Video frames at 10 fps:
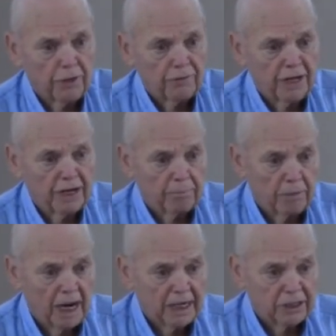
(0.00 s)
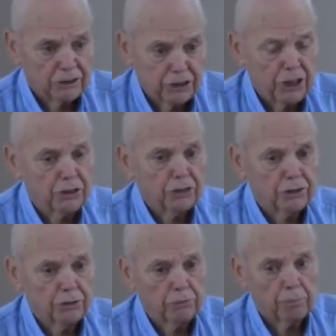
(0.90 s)
that it might continue
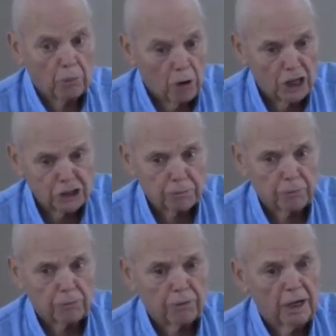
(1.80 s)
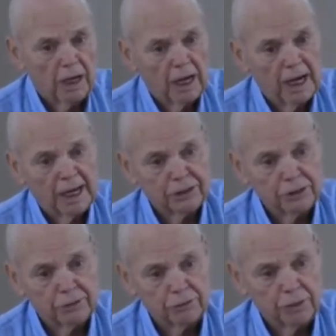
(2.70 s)
to prosper and
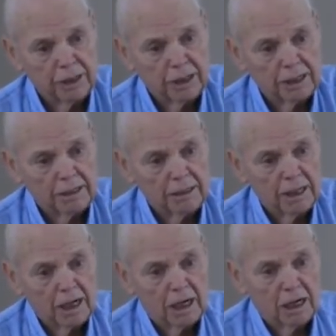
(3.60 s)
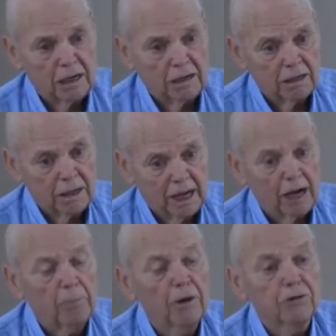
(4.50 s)
to uh, uh,
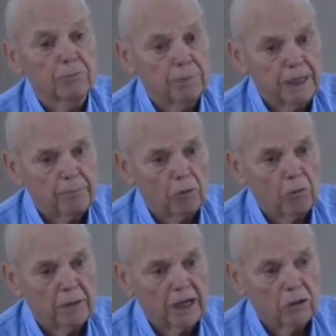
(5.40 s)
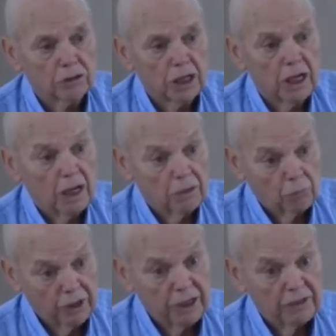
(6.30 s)
help other people because
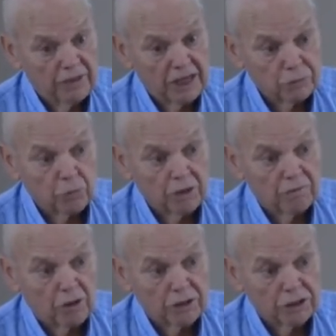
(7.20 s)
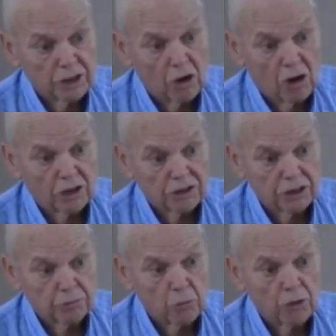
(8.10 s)
we that's one of our desires
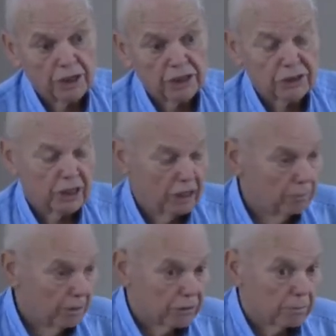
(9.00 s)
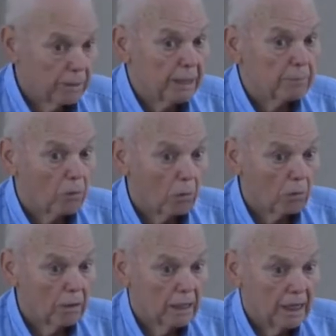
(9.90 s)
this morning is to help other people
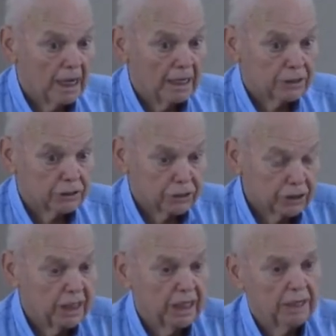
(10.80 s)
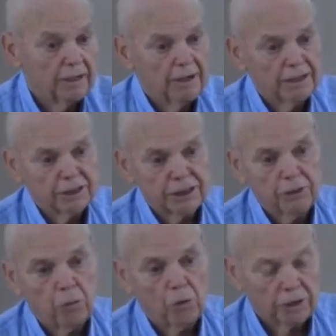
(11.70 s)
exactly. and to see see
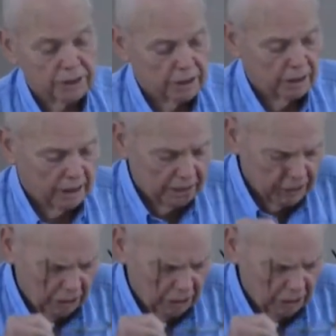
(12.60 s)
what uh, and